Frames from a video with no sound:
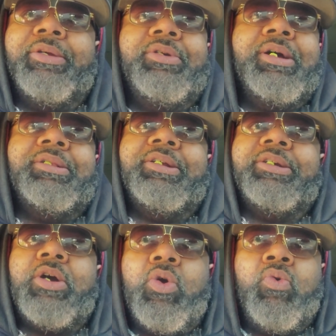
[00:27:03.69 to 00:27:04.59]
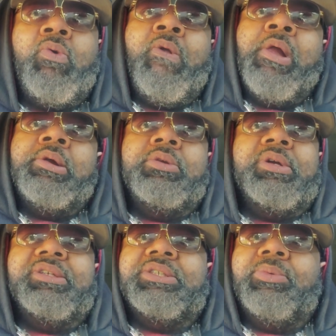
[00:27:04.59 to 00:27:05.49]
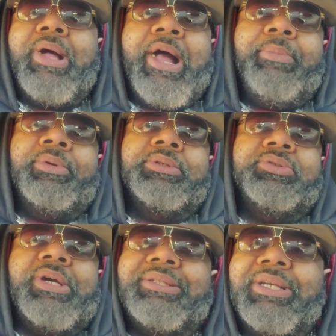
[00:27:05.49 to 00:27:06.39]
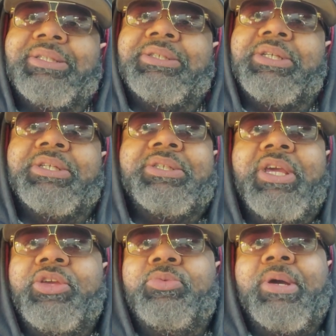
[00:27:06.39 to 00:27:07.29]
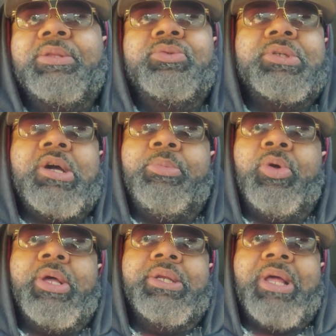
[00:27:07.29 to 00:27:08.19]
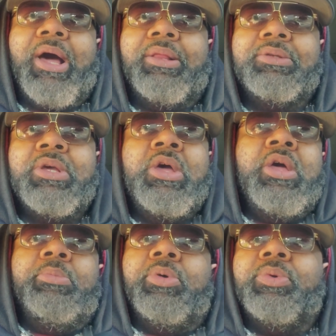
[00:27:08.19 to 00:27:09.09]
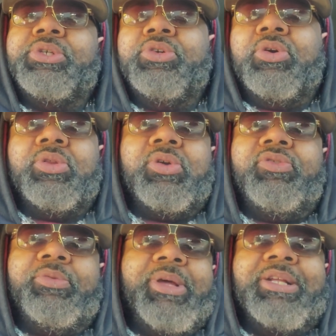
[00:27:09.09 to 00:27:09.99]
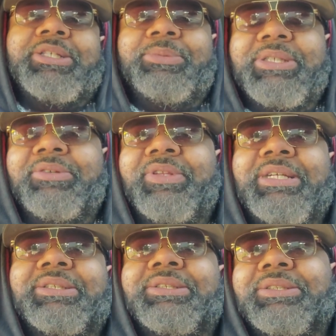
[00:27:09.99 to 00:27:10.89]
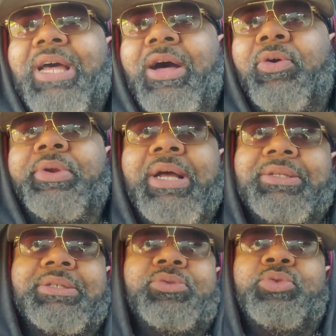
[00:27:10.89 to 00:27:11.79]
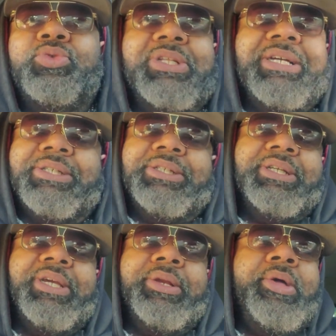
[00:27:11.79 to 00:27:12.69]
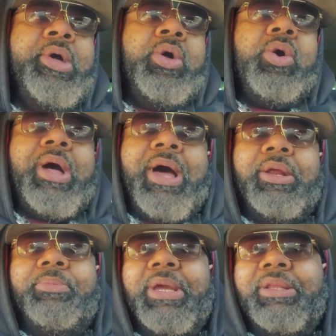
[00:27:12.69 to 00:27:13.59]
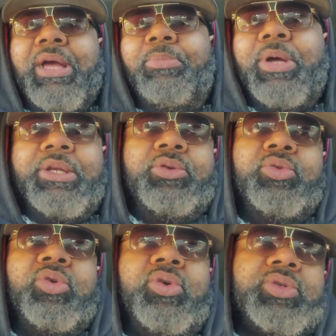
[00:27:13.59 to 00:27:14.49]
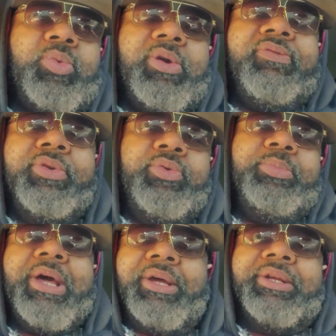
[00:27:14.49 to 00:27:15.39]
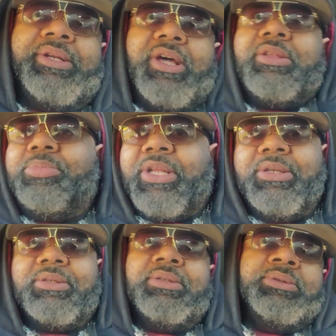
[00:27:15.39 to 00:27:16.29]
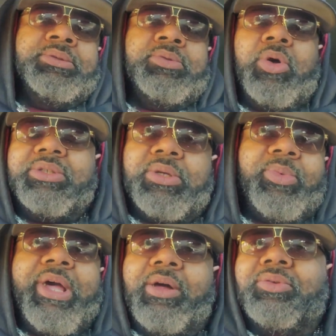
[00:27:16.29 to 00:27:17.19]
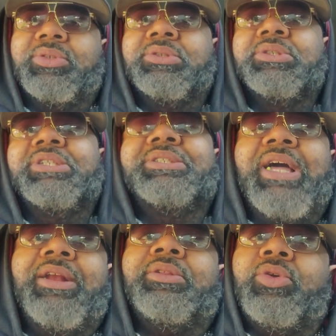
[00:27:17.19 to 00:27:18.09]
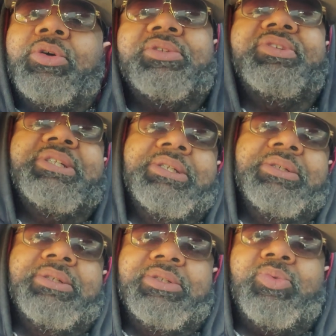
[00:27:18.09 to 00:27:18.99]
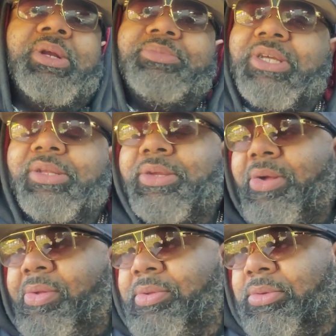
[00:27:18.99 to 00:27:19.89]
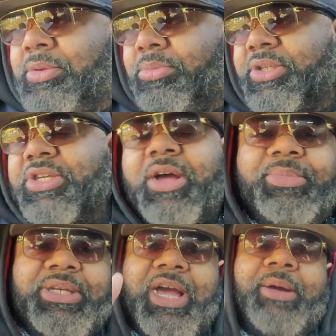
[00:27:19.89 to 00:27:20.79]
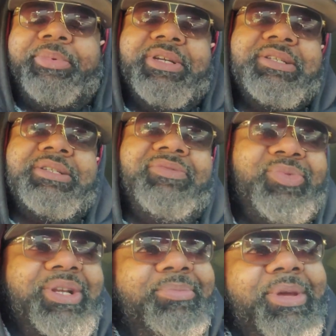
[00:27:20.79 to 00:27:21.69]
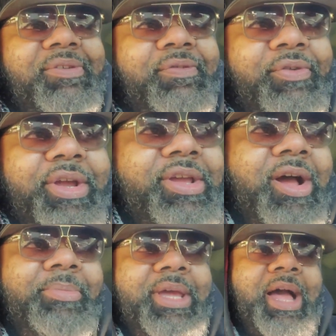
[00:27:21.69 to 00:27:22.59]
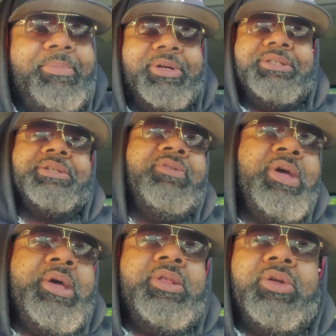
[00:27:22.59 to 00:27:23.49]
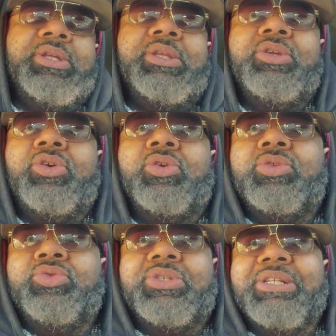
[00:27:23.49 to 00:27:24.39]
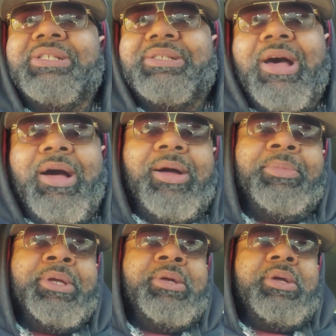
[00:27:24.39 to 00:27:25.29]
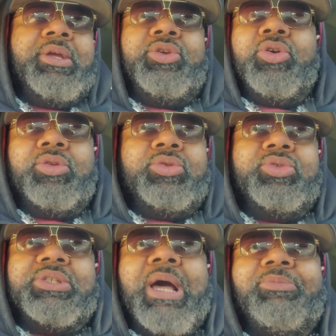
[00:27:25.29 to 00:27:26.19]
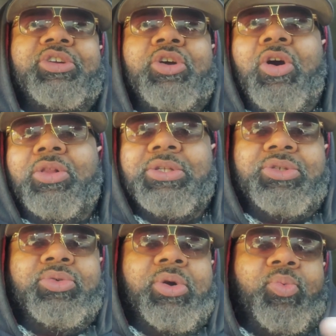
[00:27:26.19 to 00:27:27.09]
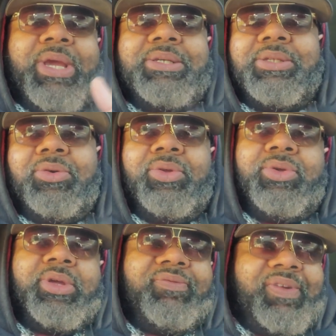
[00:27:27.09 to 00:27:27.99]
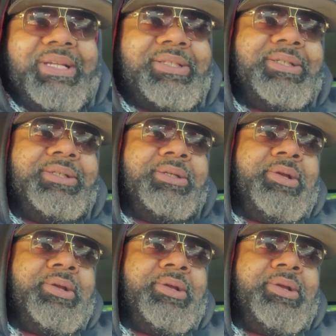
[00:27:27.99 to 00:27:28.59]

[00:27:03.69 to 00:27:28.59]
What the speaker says: You gotta let it go. You gotta see what happens. You gotta take the chance. Yeah, you might lose a couple $100, but what you gonna learn from that expensive lesson is how not to lose that shit again, or how to make that money you lost work for you better in another place or somewhere else. It's not a loss, really, is what I'm telling y'all. But y'all be apprehensive. When it be free, y'all be apprehensive. The only thing you're gonna lose then is time. You're gonna lose time regardless. You could waste it or you could invest it.